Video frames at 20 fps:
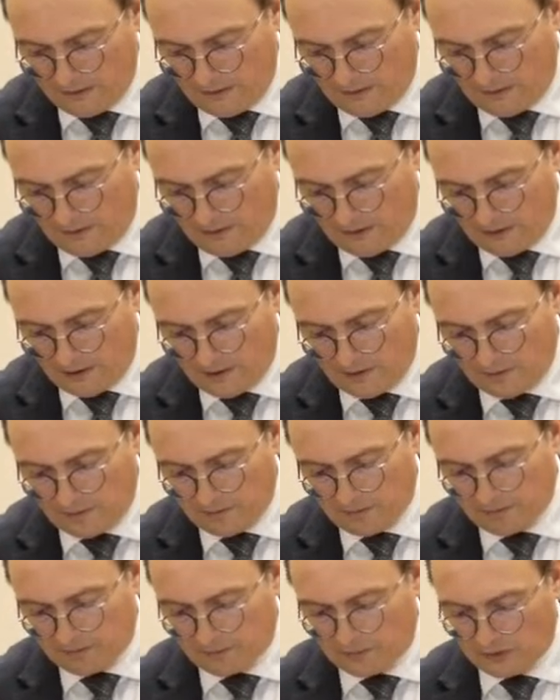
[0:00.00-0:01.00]

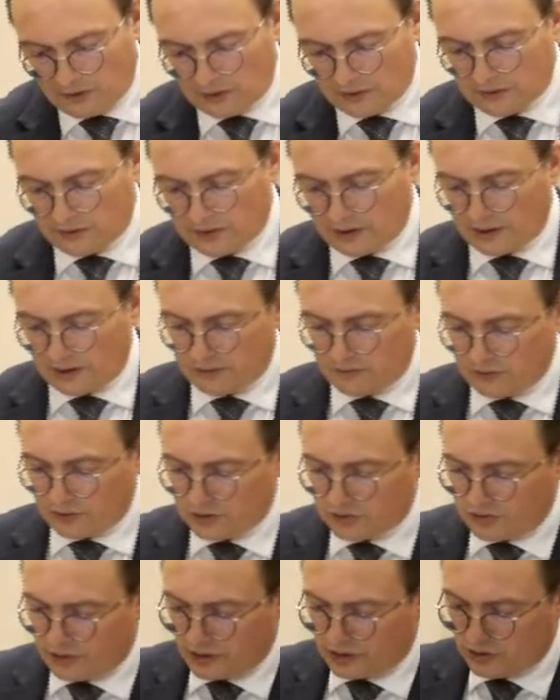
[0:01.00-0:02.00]
that the
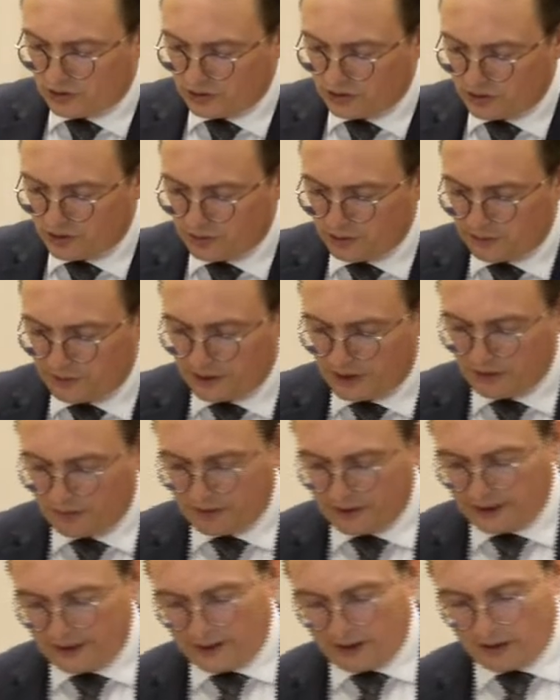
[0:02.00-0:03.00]
restrictions would be
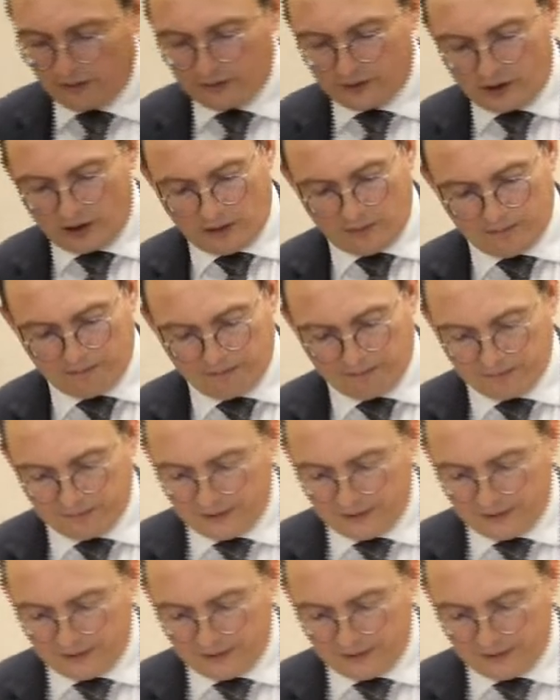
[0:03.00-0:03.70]
completely overcome